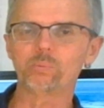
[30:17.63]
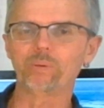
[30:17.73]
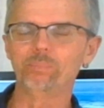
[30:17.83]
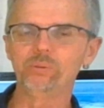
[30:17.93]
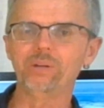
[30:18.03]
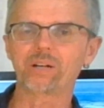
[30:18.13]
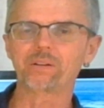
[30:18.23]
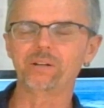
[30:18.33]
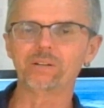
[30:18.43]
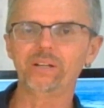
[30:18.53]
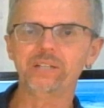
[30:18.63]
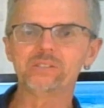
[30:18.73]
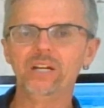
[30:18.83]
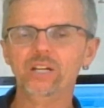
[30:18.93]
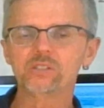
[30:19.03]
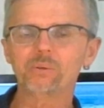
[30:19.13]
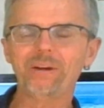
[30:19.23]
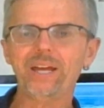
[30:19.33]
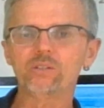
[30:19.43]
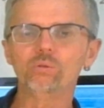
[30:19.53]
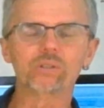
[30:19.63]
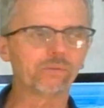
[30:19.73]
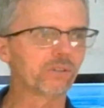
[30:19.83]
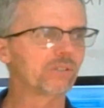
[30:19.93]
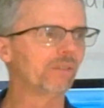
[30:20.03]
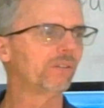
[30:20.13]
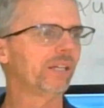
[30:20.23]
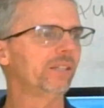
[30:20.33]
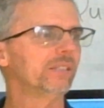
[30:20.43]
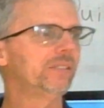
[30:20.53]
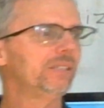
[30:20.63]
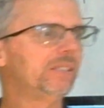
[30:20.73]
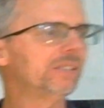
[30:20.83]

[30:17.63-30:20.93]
questions with blue dotted underlines, so I had to look for stuff like